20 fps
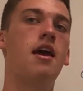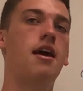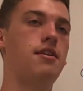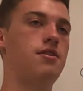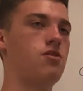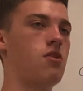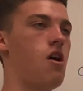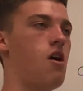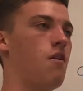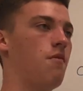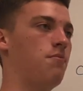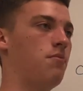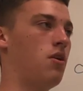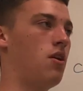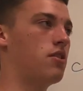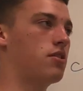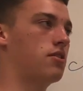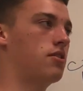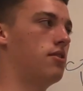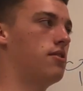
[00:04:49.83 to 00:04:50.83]
and draw off
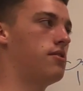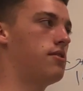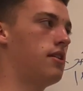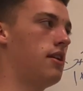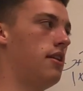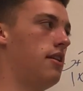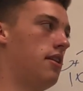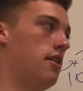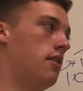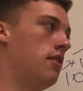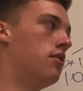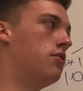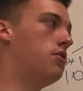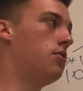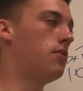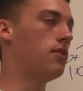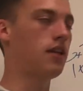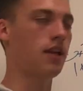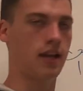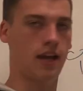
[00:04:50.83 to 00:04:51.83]
blockers, and then
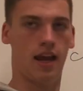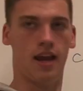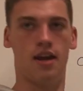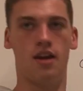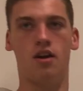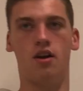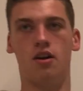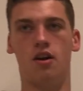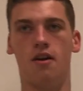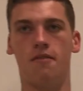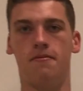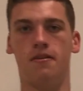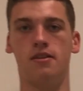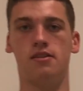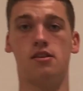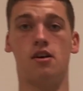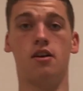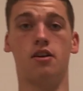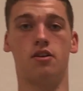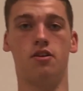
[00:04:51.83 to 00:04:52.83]
do what they can on
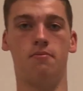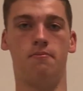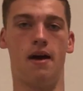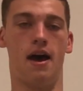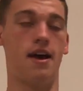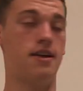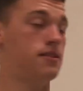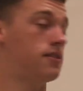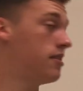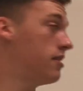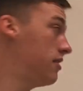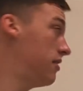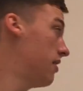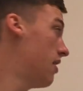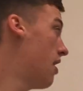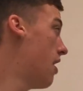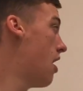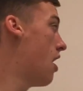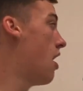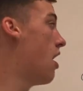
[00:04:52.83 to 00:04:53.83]
offense on good passes.
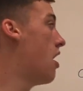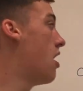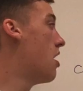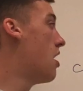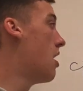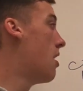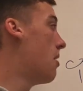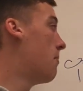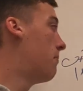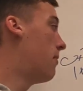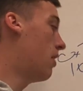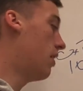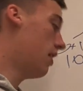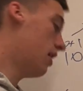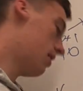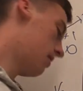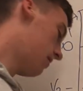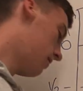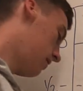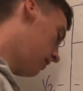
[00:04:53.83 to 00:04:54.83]

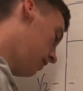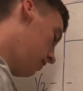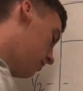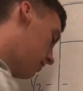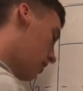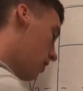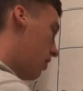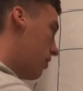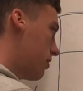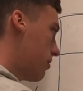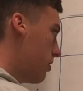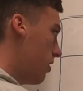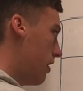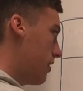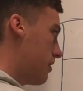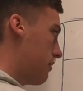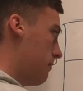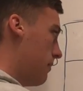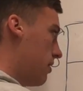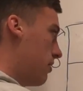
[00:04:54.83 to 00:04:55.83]
But you can also,
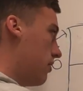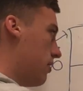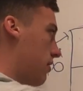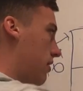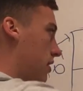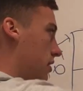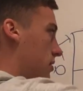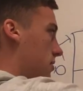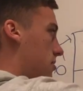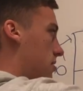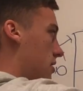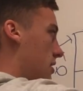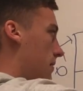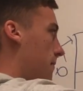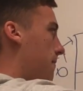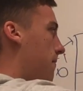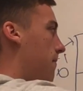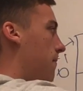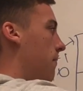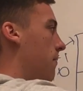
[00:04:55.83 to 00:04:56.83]
as a middle, you can do
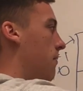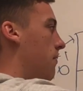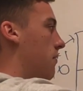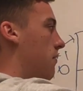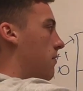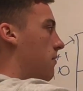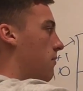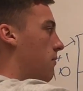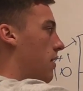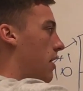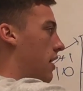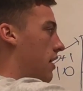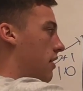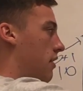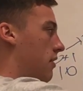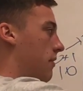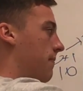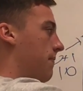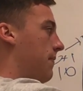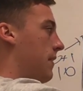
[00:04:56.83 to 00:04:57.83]
stuff
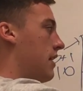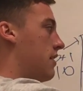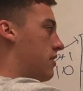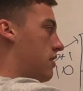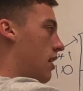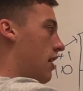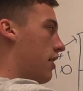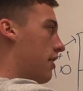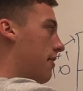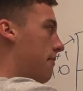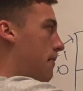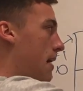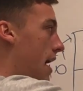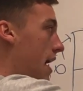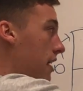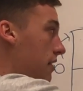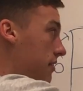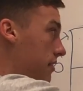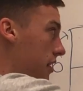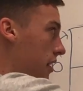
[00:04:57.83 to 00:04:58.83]
when it's not a good
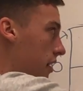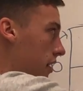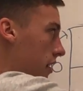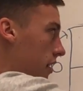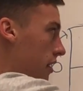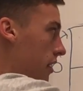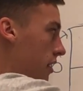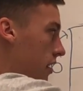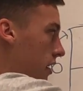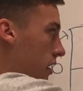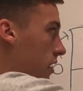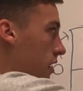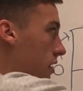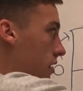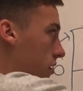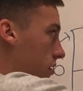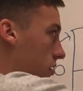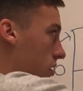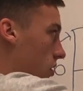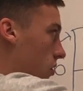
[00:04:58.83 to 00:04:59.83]
pass.
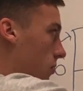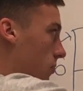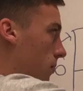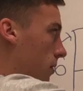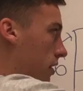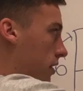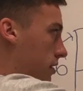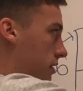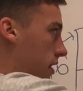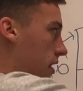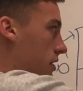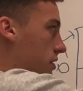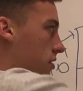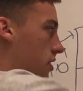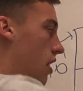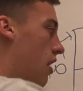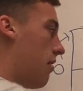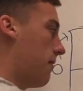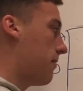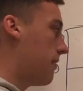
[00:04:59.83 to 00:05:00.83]
So when the setter's
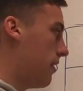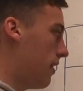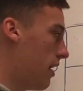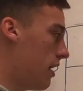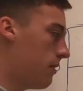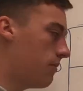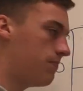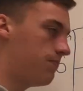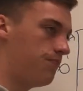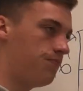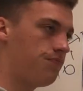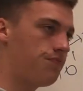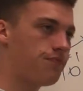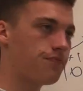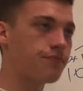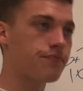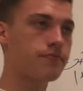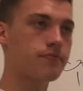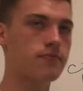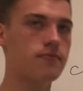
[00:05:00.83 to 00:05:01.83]
off the net,
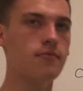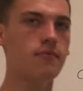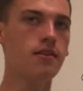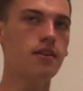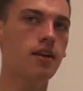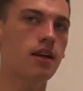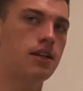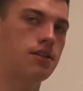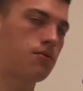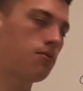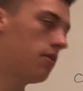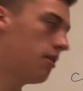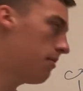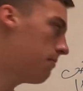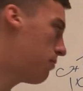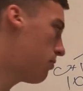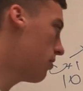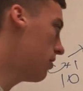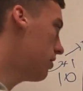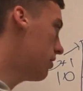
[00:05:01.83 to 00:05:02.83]
it's really
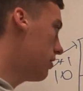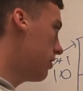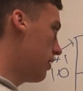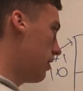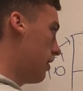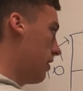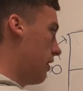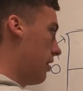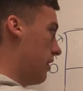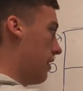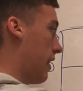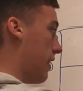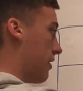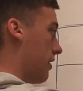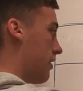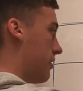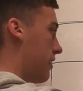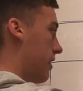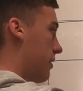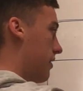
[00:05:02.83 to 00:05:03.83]
important. Like,
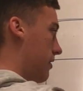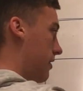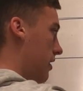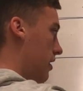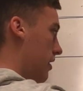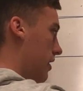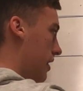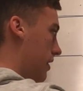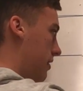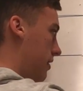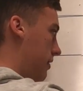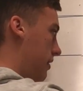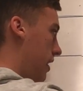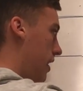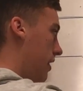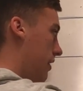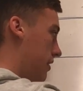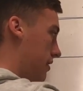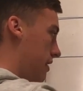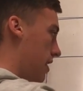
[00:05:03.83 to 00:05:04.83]
let's say the setter gets a
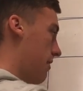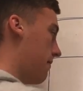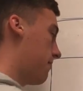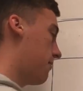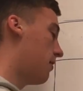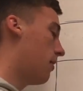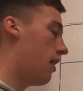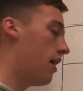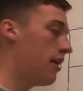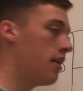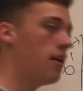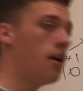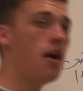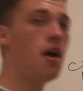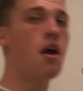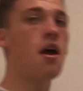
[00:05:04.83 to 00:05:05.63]
set at the 10-foot line.